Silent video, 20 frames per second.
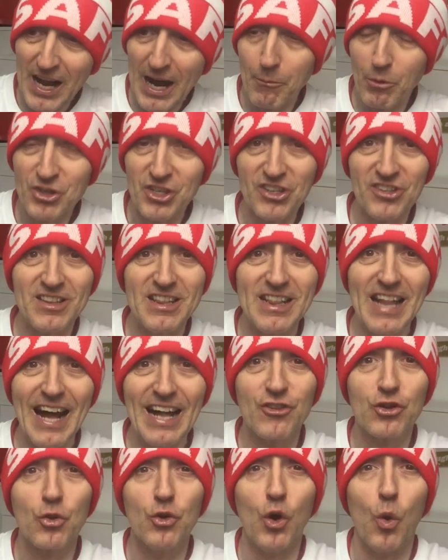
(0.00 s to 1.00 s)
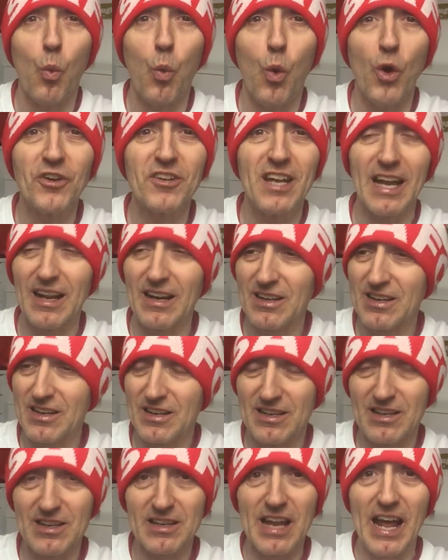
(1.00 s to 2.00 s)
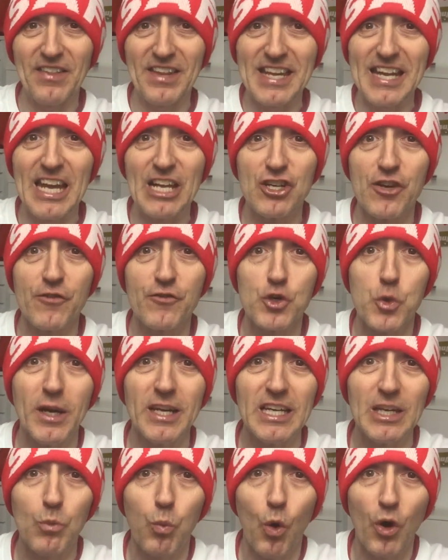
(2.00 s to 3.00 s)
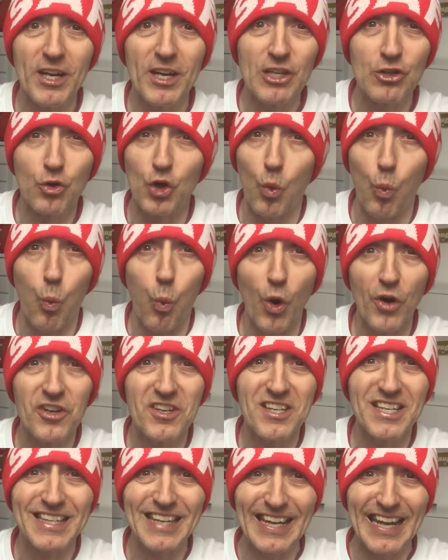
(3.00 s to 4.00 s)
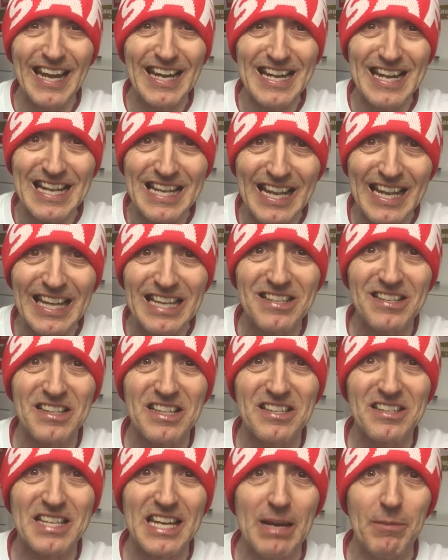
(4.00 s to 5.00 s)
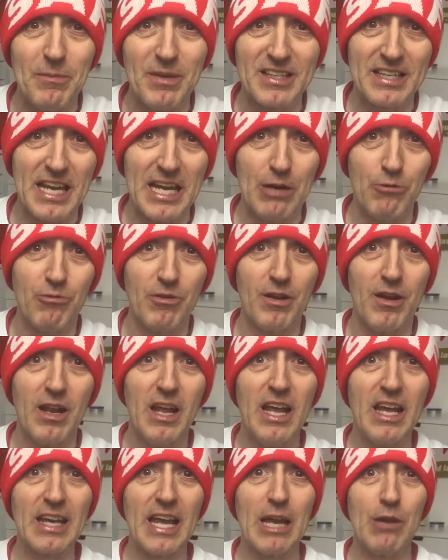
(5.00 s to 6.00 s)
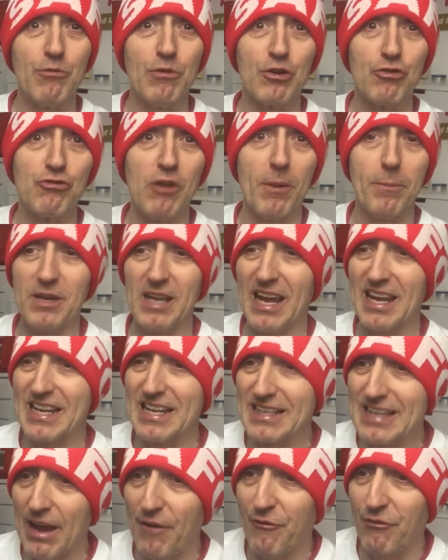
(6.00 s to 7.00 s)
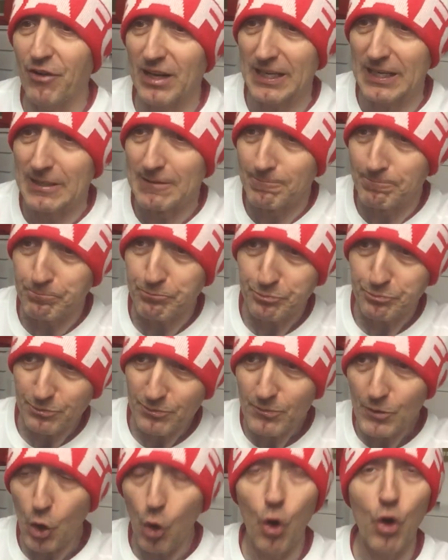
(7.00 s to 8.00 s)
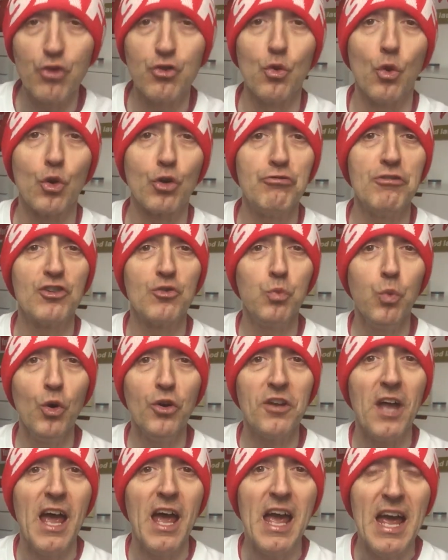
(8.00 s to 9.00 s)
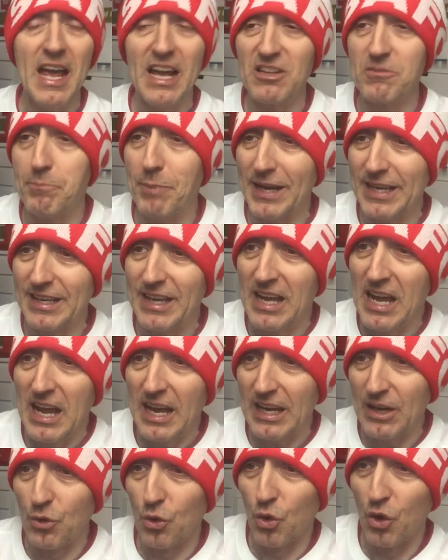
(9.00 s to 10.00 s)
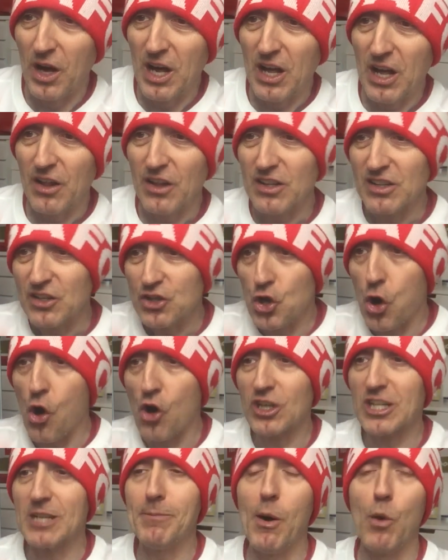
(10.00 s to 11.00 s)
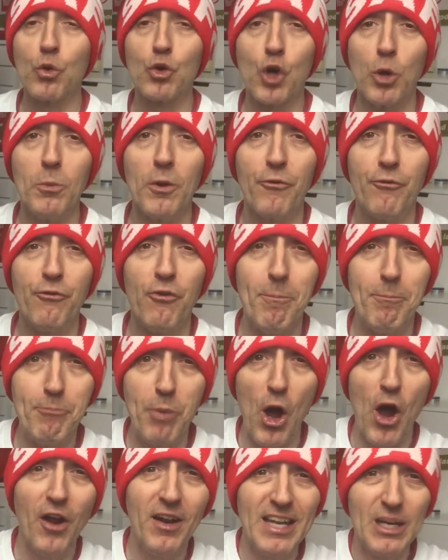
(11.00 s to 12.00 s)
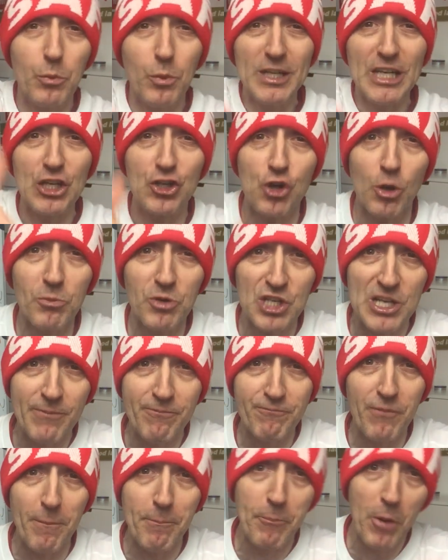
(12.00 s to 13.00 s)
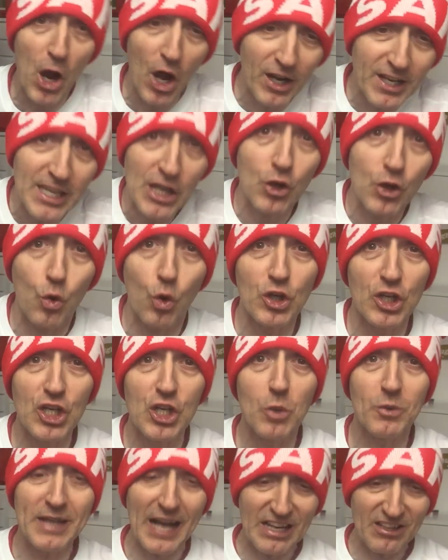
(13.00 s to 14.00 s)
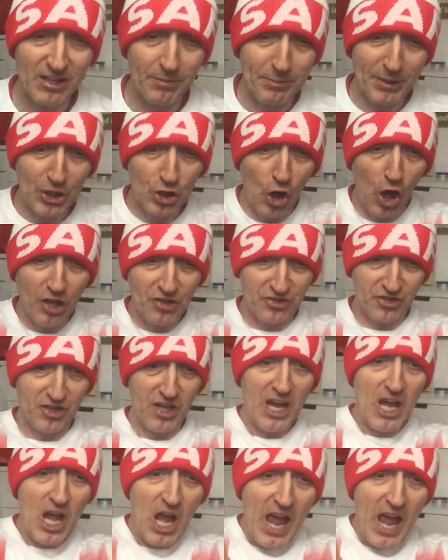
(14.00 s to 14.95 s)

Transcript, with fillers: how much this lad's going to want it at the age of 21. He's going to want to get at least the same as Kieran, Kieran Trippier, definitely. Also, Chris Wood has been, you know, talked about coming from Burnley. Will he jump ship from Burnley and go to Newcastle? Because